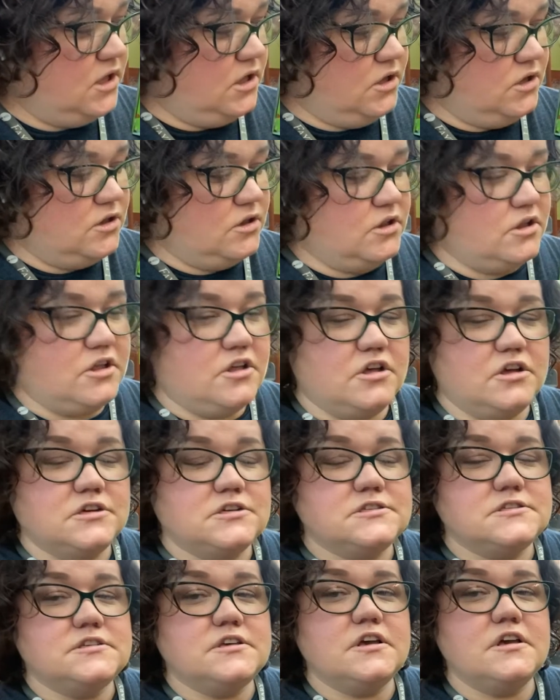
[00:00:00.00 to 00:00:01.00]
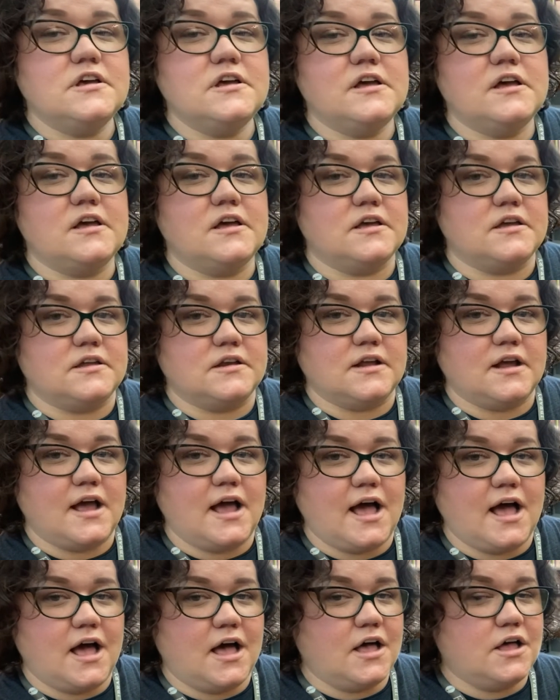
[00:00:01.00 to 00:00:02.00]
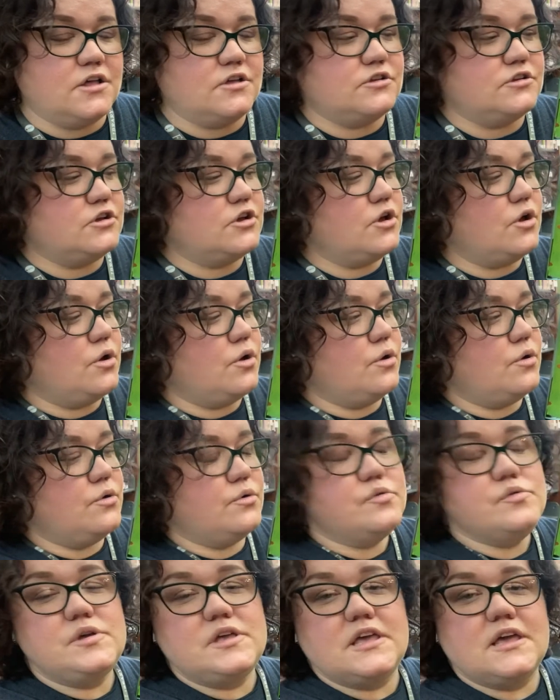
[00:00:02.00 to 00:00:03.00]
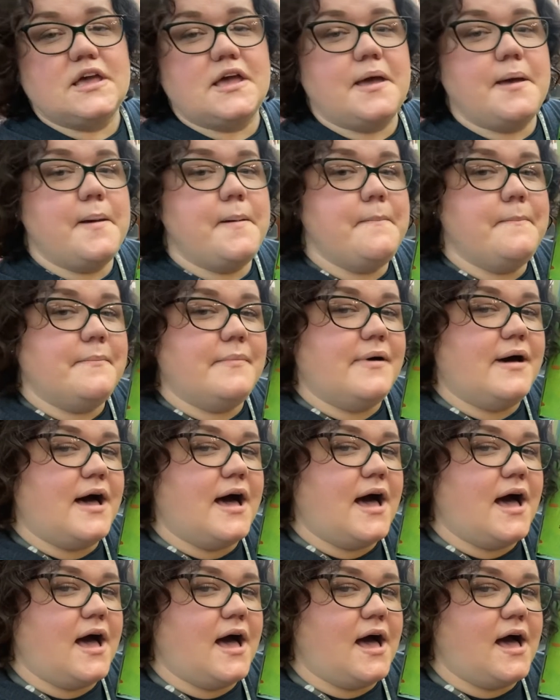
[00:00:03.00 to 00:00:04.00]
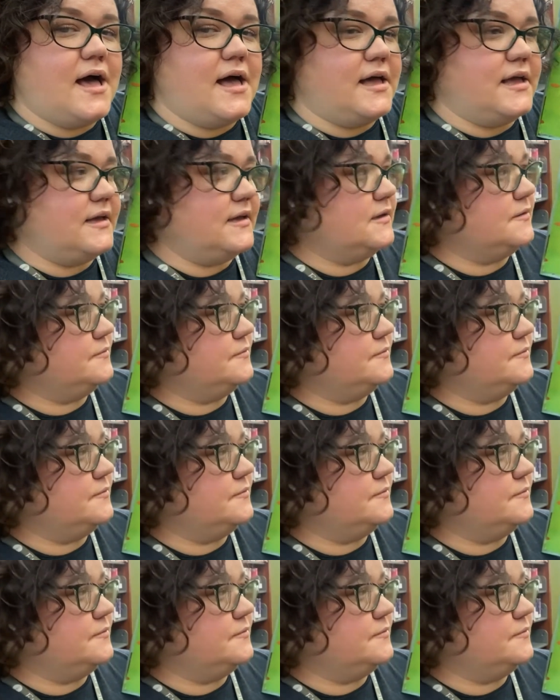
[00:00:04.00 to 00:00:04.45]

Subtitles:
Looks good. I'll go get my